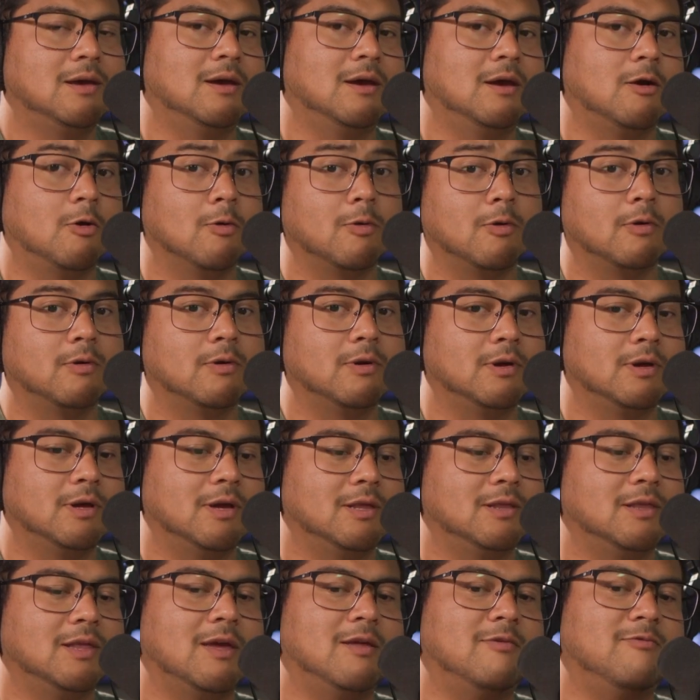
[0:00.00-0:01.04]

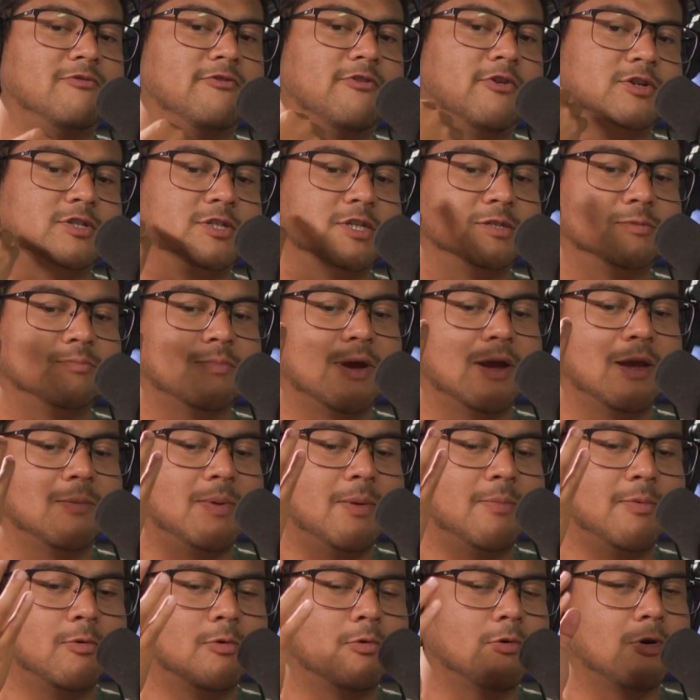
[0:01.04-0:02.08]
And then versus my
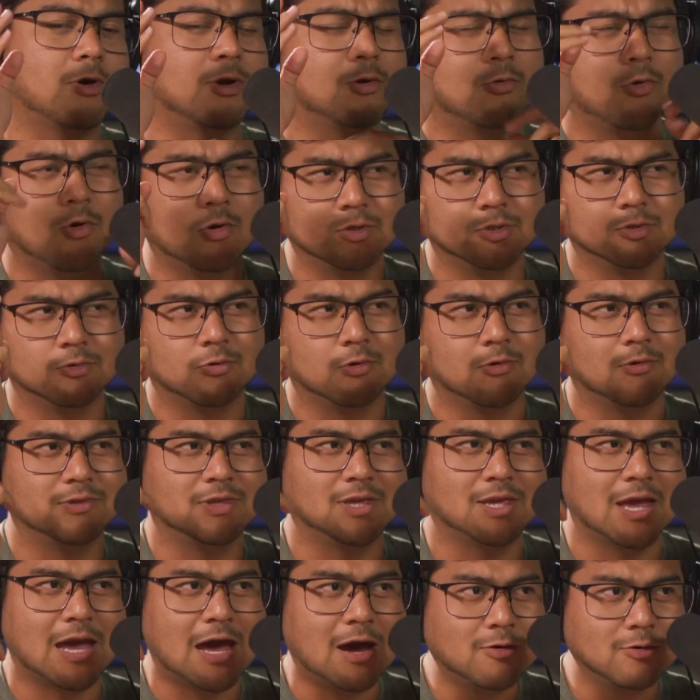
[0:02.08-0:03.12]
people who are quote unquote
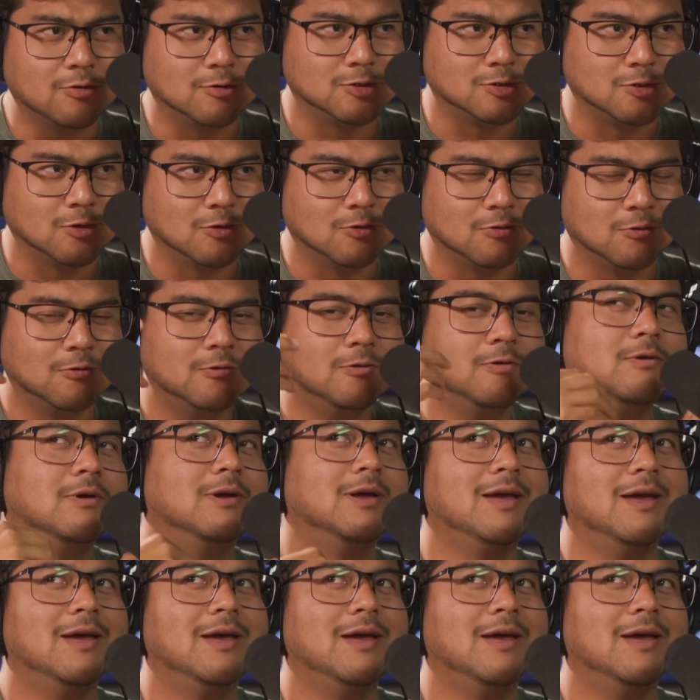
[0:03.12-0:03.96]
the outer circle,